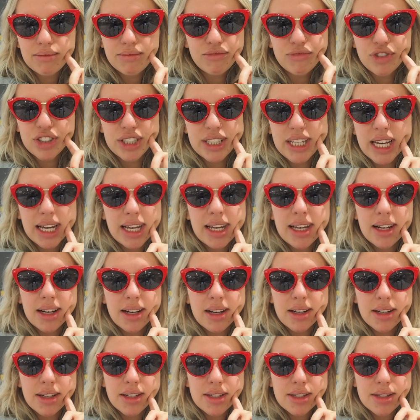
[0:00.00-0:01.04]

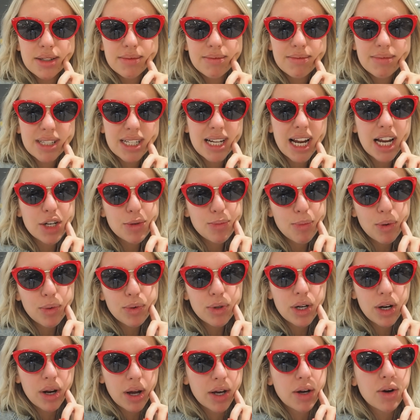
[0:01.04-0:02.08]
ridiculous slash
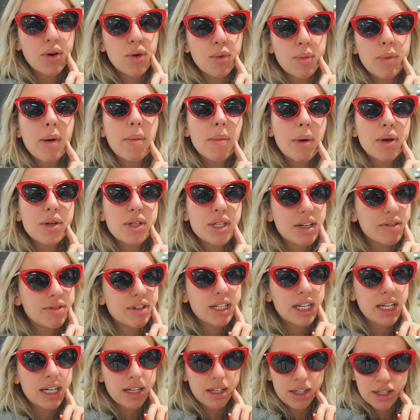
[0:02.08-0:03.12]
borderline cool but mostly
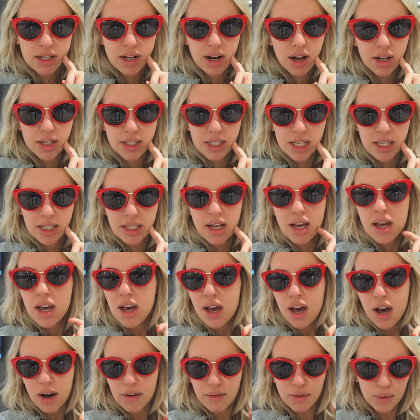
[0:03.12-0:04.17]
ridiculous glasses
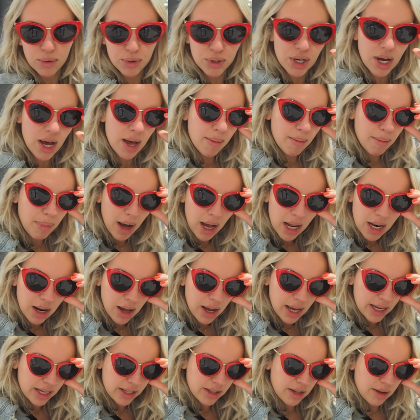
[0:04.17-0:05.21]
of all time, but I
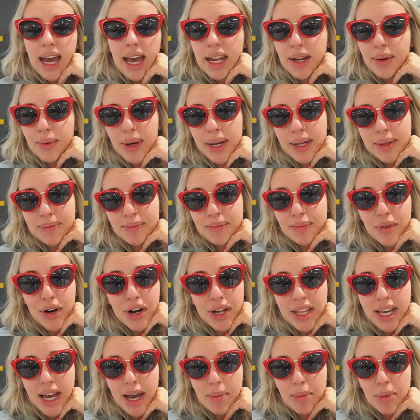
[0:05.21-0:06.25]
like Anyway, we're at
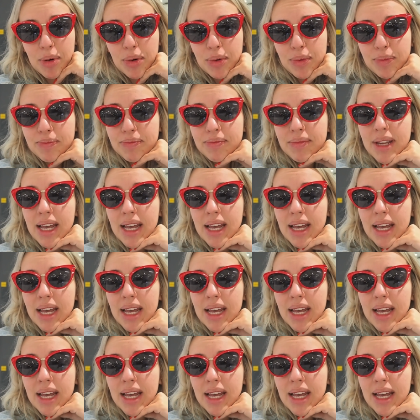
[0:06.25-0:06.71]
the airport